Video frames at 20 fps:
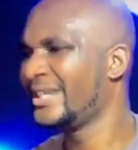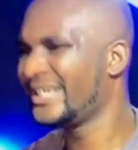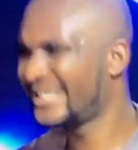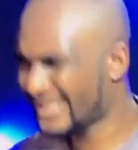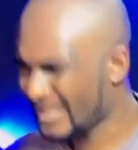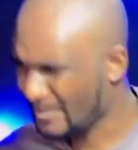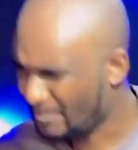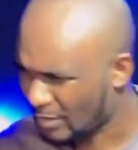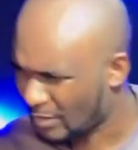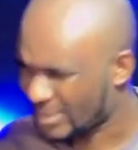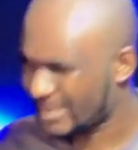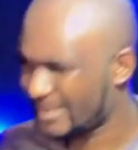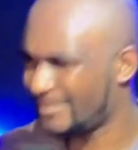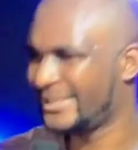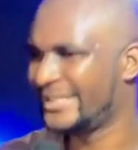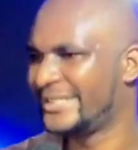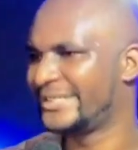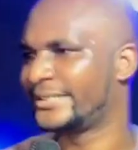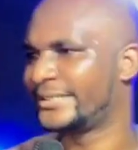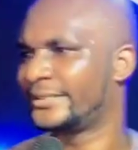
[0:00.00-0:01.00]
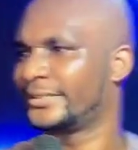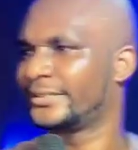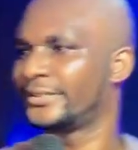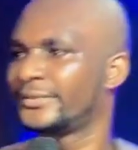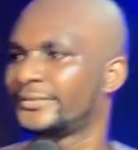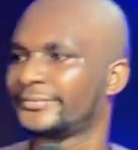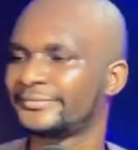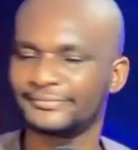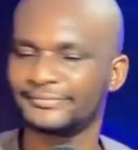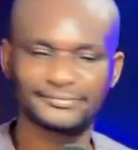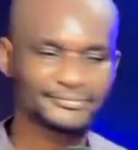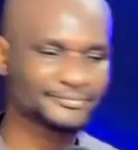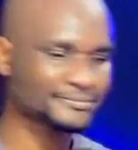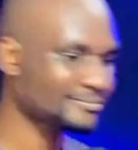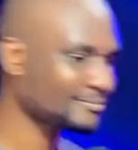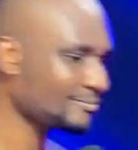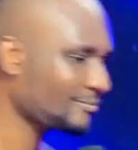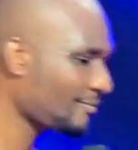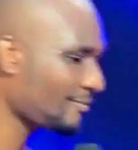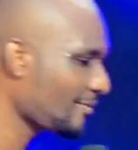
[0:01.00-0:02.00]
It's a possibility.
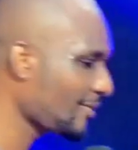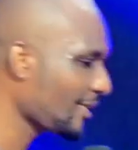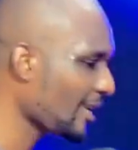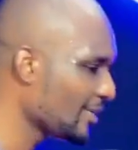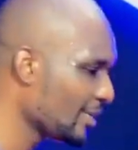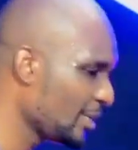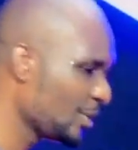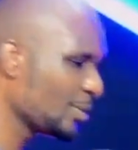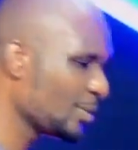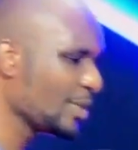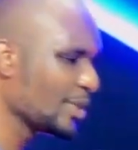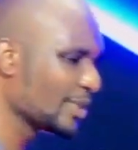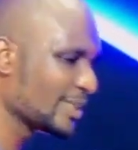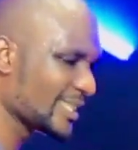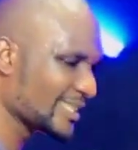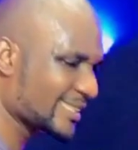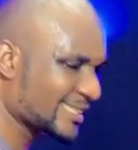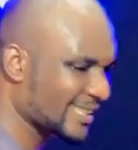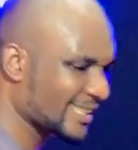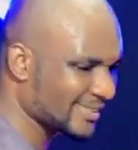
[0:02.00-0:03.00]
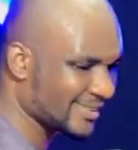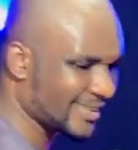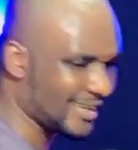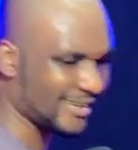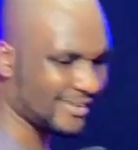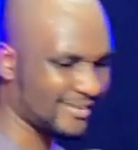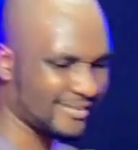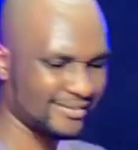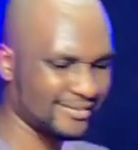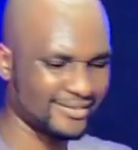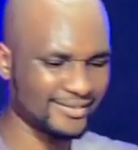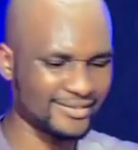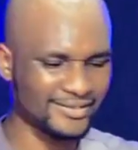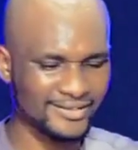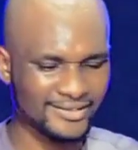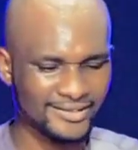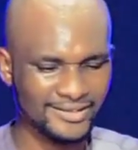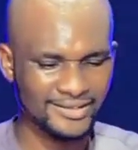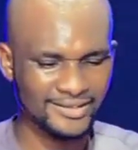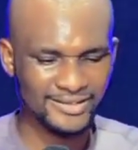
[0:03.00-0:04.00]
Do we understand that?
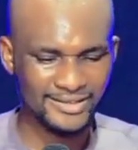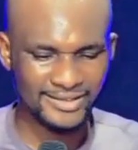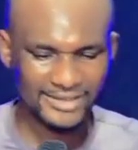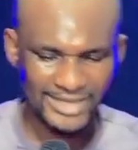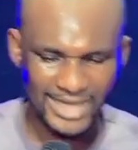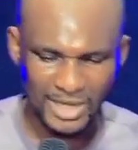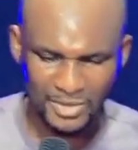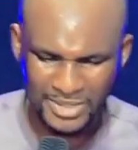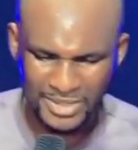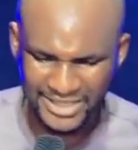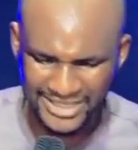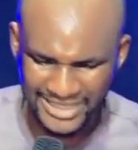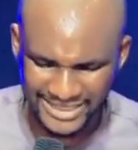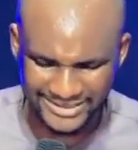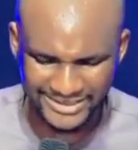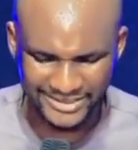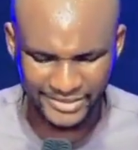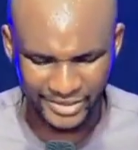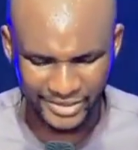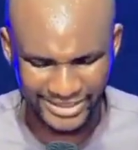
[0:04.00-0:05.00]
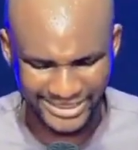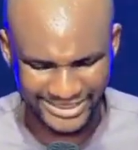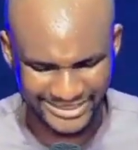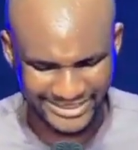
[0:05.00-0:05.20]
Are we getting?